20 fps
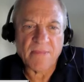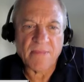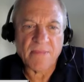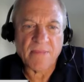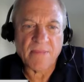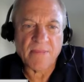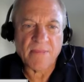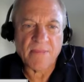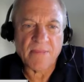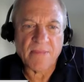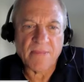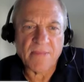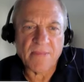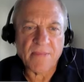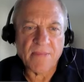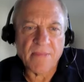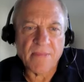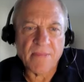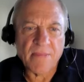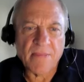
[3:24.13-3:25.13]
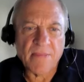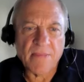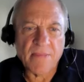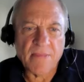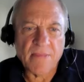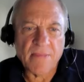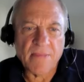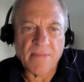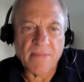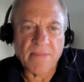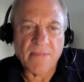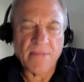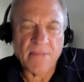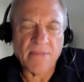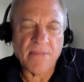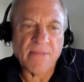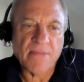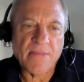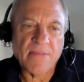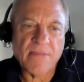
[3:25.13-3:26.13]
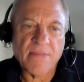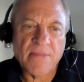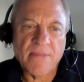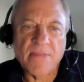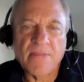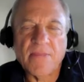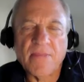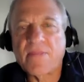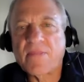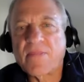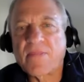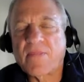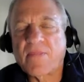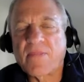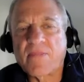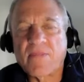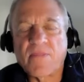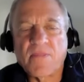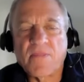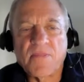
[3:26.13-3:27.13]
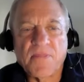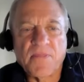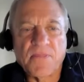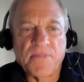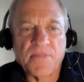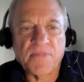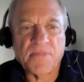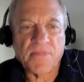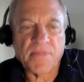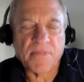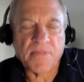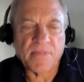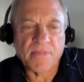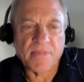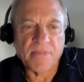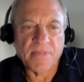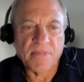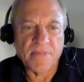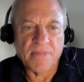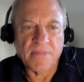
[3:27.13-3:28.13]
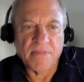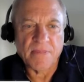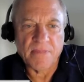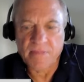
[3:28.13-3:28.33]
(silent)